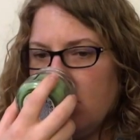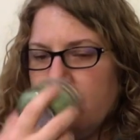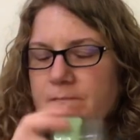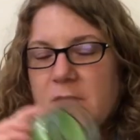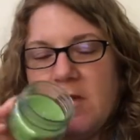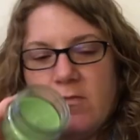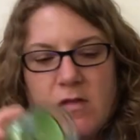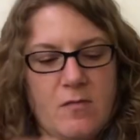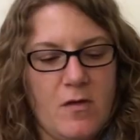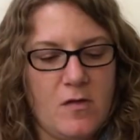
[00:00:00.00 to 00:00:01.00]
And this one
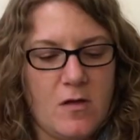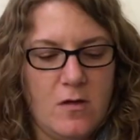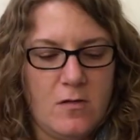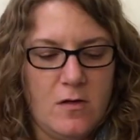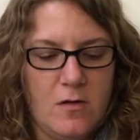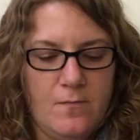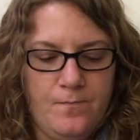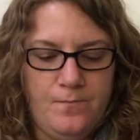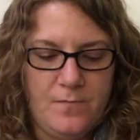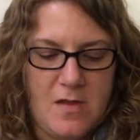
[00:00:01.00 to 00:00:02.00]
smells good too.
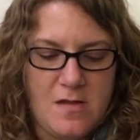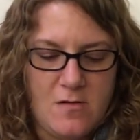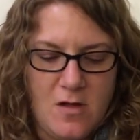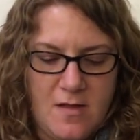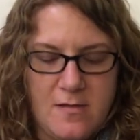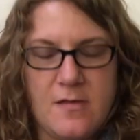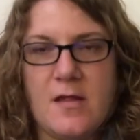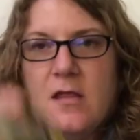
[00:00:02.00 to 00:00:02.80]
It's not a scent